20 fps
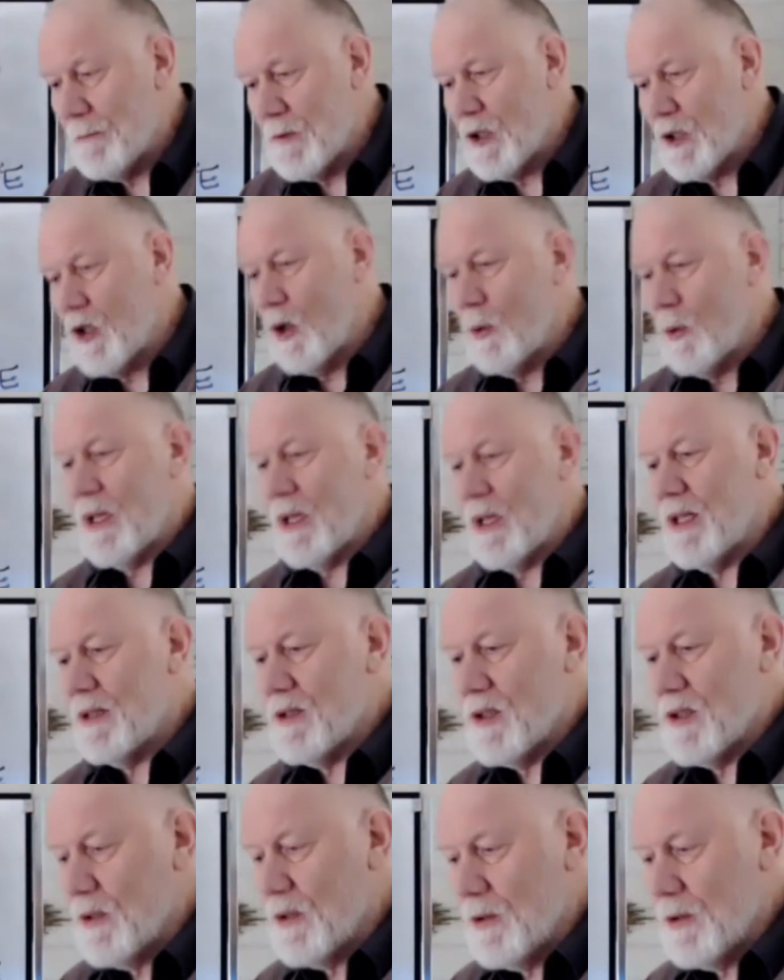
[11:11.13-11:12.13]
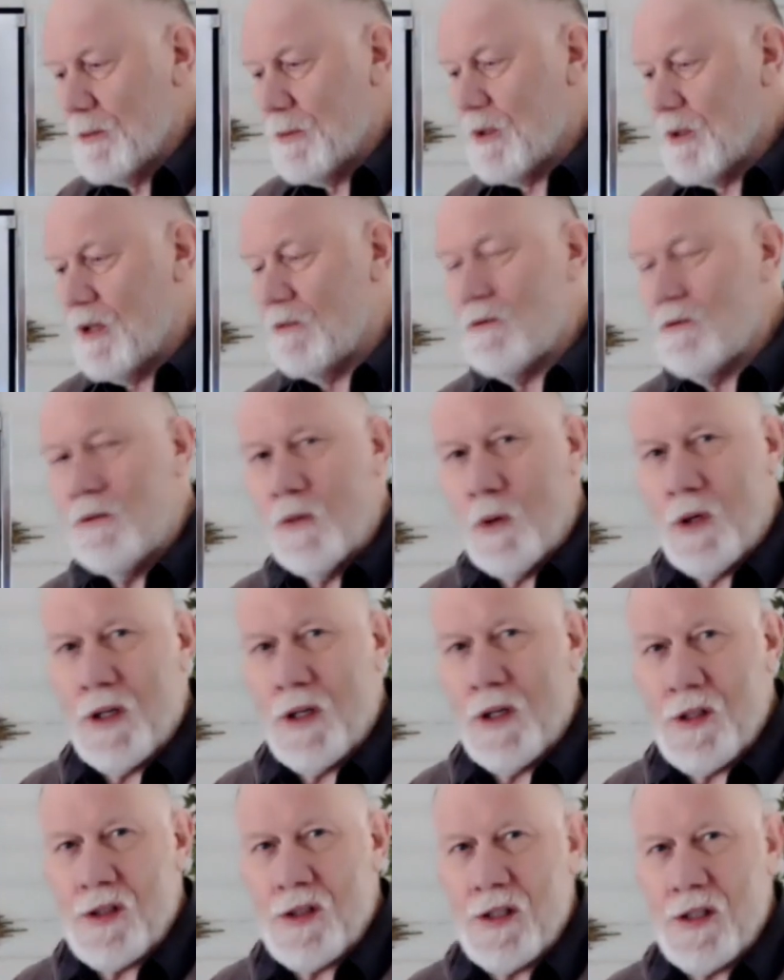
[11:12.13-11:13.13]
go into
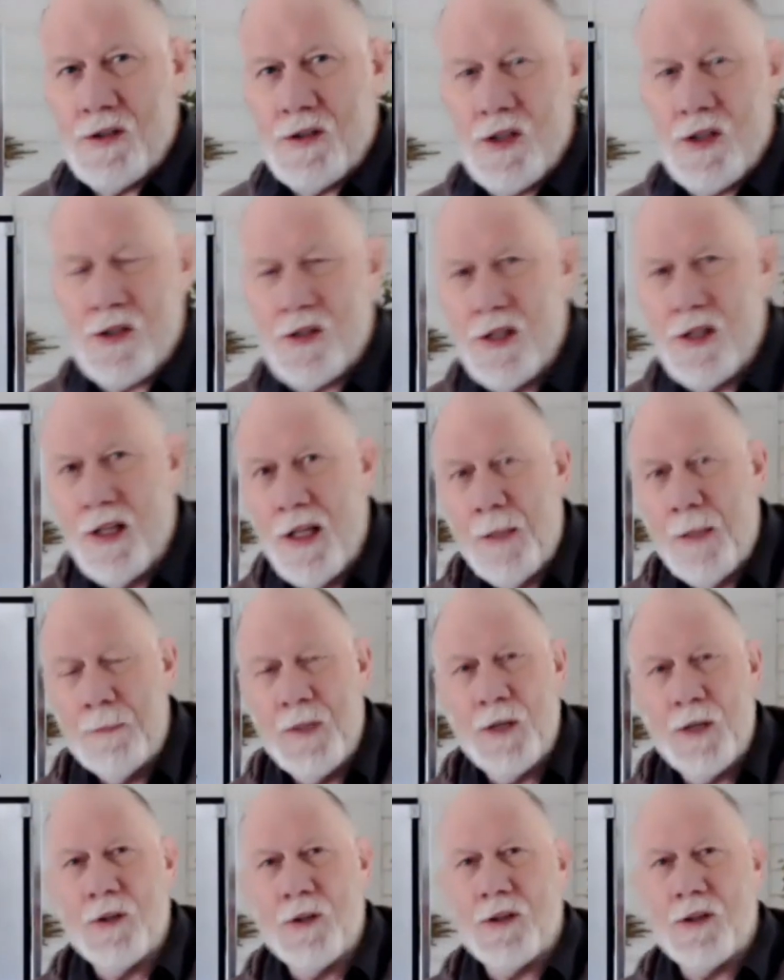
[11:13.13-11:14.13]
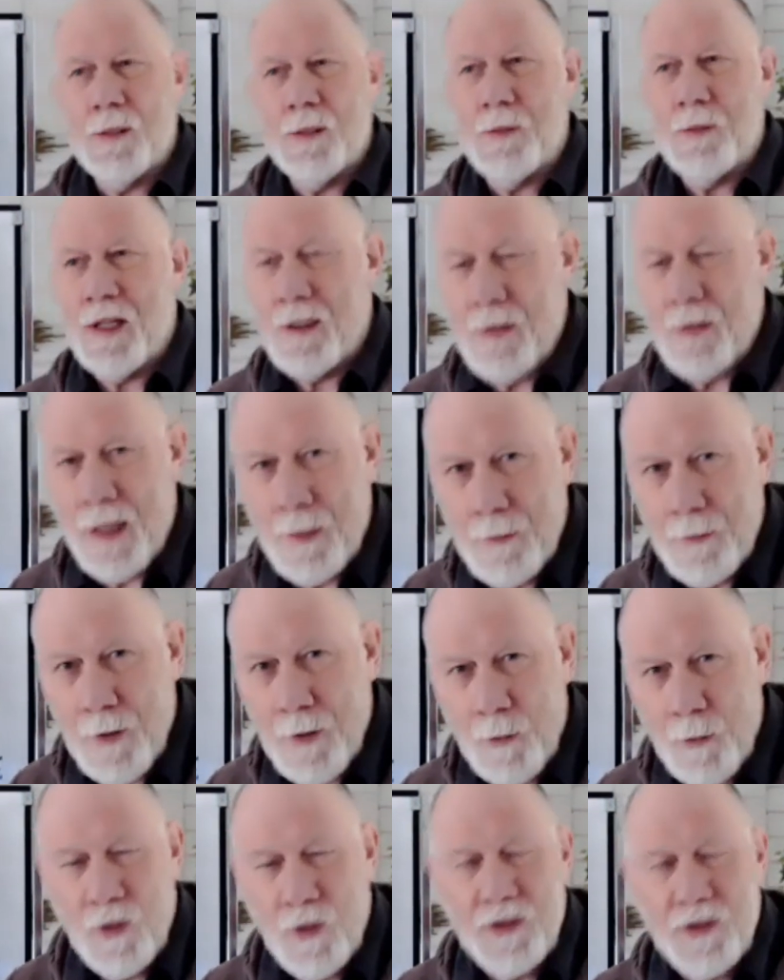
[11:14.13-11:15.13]
forests and just be with them,
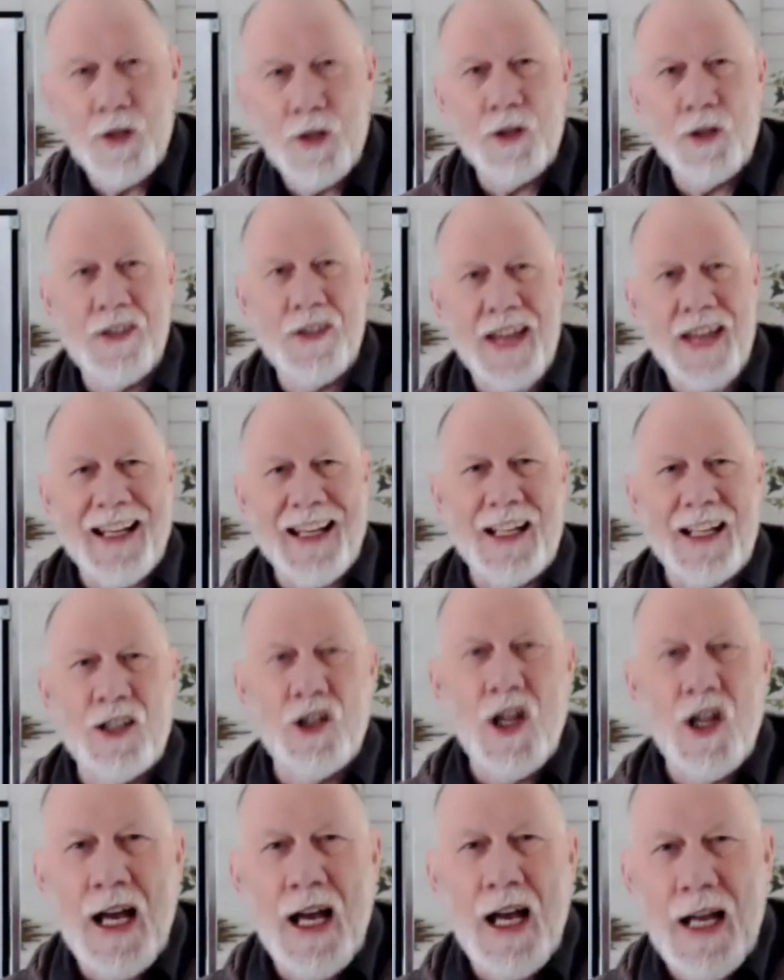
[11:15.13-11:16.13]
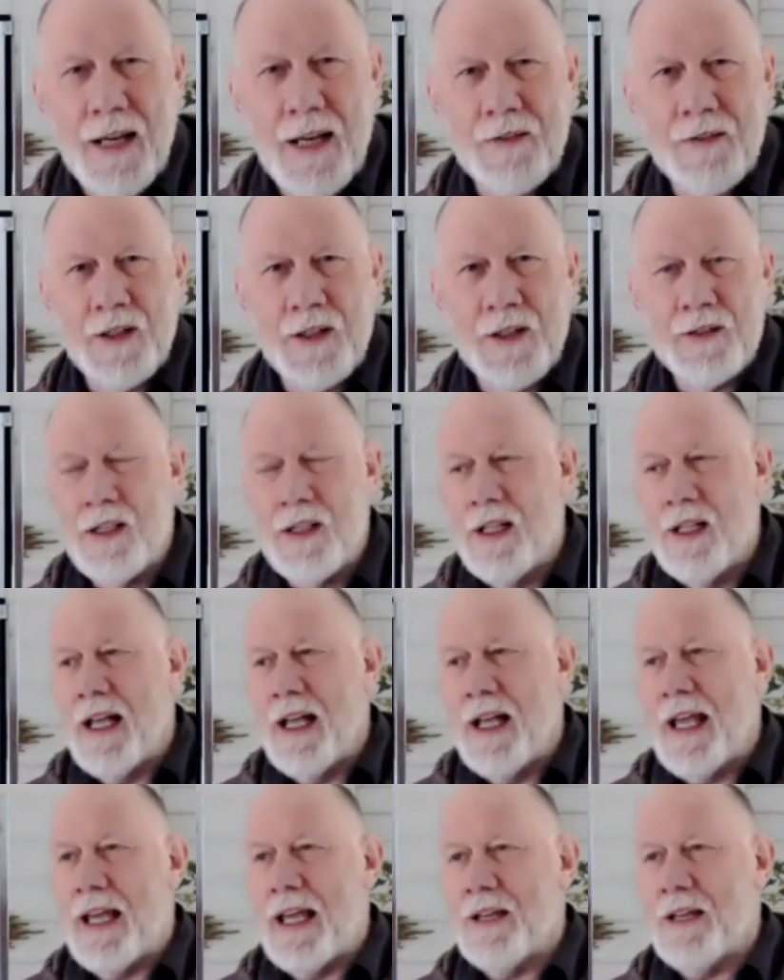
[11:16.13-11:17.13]
and when they're that alive and
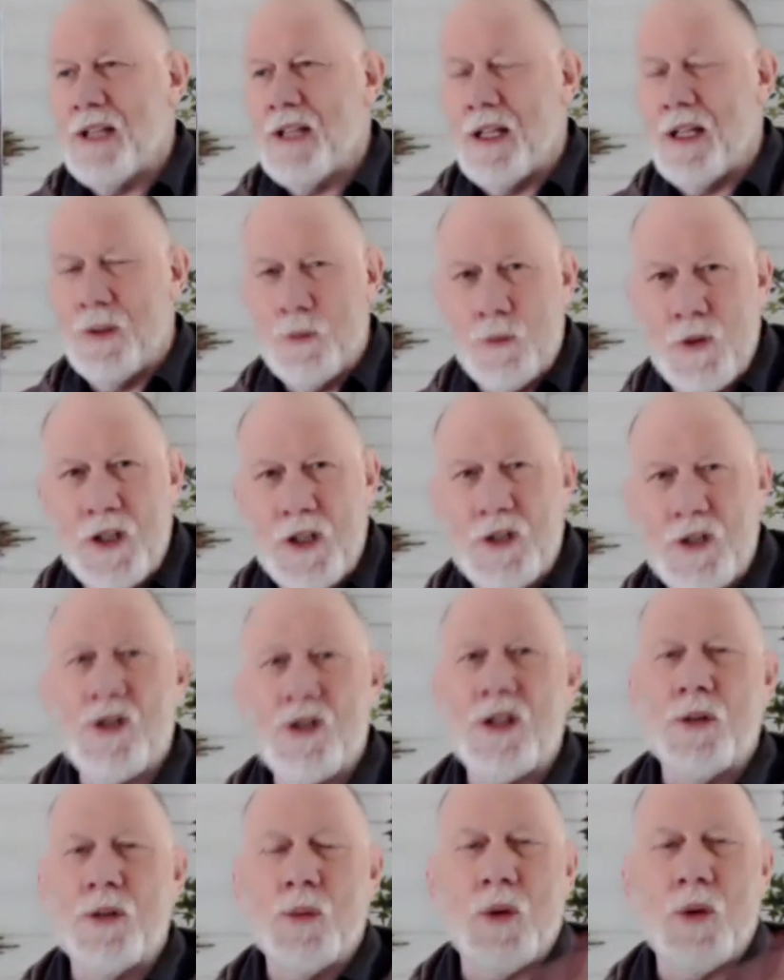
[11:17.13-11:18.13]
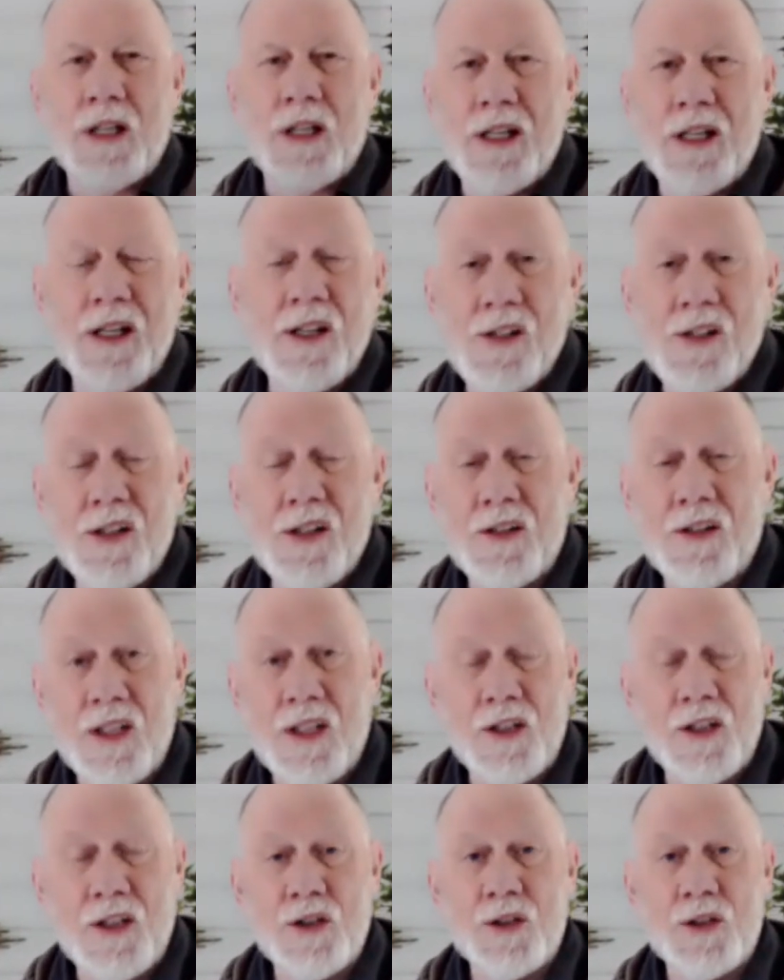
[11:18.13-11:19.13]
enriched in what it is that they
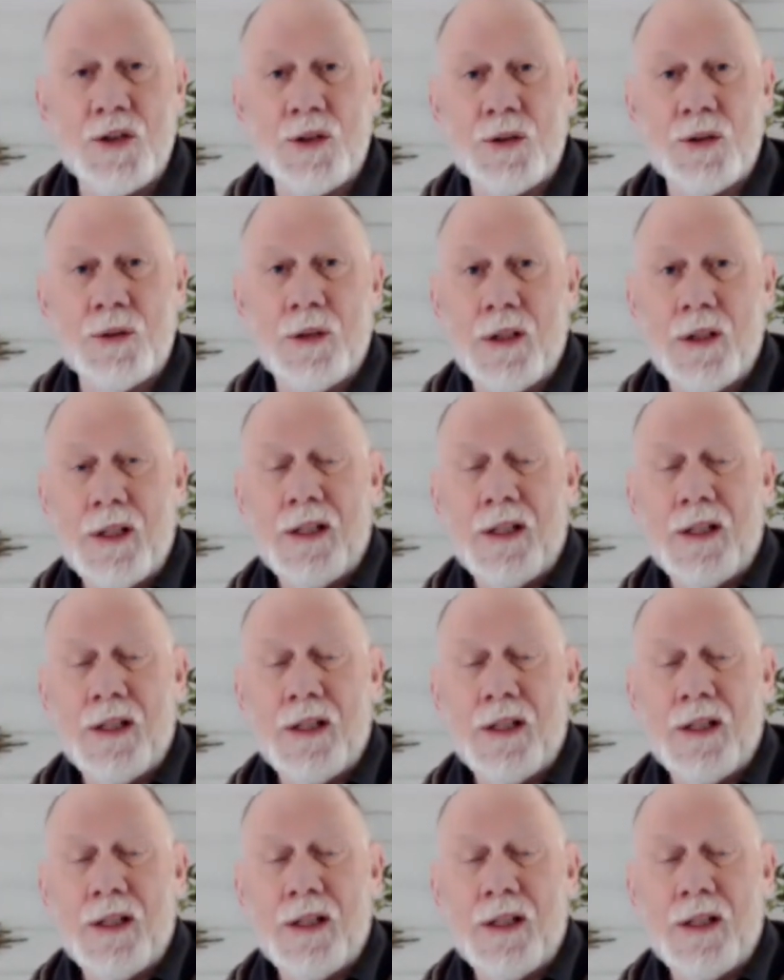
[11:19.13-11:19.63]
do,